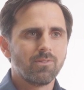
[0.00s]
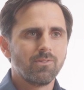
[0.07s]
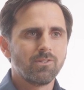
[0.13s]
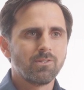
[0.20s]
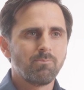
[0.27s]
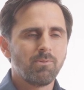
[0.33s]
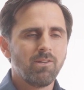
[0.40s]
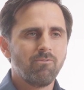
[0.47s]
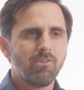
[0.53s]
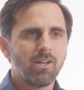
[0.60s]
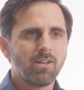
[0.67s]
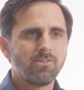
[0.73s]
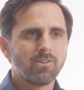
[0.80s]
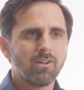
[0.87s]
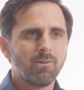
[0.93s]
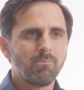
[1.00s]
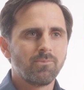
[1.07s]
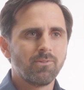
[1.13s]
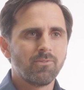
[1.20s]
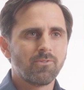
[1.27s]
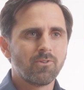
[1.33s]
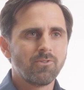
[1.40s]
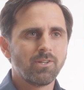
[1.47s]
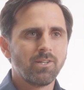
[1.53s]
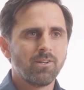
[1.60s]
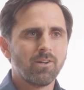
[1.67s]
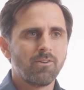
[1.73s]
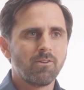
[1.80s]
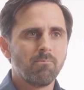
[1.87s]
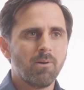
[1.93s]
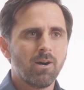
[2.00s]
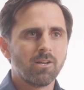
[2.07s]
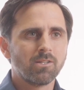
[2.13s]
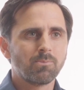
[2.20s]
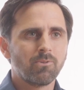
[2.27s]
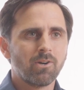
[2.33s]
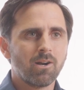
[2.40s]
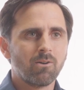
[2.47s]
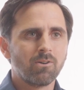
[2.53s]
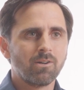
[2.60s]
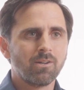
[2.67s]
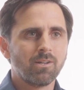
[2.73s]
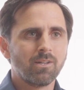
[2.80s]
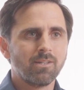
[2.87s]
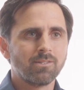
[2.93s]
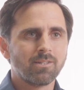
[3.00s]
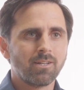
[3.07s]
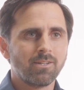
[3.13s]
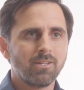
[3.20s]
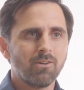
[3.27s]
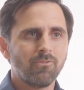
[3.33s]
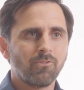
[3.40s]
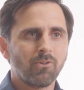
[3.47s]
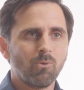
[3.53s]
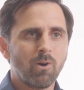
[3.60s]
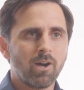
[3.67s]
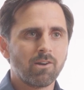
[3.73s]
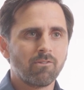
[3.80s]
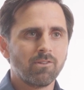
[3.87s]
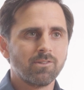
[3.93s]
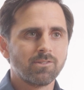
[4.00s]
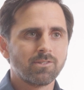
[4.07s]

The speed range up to 1300 bottles per hour is ideal for a winery this